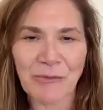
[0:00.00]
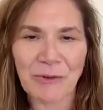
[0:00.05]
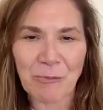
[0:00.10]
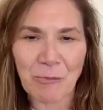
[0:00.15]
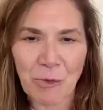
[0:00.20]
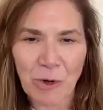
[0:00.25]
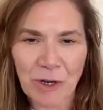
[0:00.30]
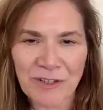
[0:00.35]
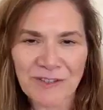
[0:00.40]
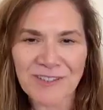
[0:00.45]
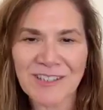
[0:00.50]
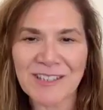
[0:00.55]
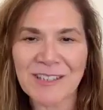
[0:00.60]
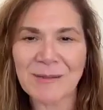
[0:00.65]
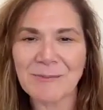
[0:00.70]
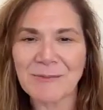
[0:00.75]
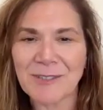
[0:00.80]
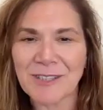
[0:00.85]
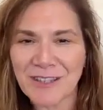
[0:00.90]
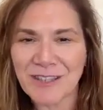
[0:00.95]
from one
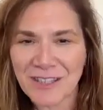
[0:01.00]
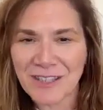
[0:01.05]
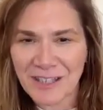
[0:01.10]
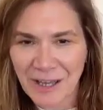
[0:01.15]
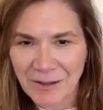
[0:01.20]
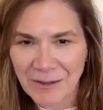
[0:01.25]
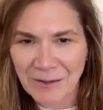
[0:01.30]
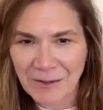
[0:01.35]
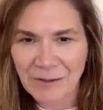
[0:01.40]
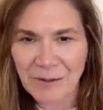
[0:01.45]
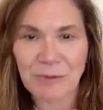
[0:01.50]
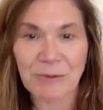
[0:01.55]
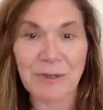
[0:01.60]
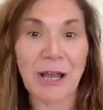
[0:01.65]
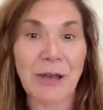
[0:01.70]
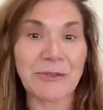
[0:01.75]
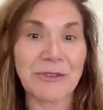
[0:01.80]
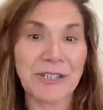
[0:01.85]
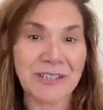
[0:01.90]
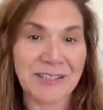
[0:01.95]
team to the other
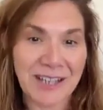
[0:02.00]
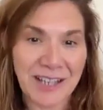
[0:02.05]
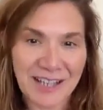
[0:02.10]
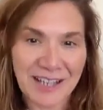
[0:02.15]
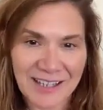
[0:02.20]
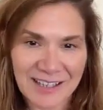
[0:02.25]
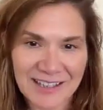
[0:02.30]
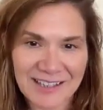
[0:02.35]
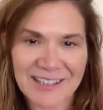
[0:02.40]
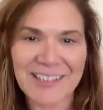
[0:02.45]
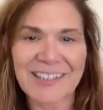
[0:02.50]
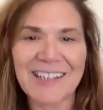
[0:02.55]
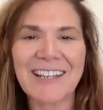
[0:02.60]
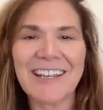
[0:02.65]
throughout the day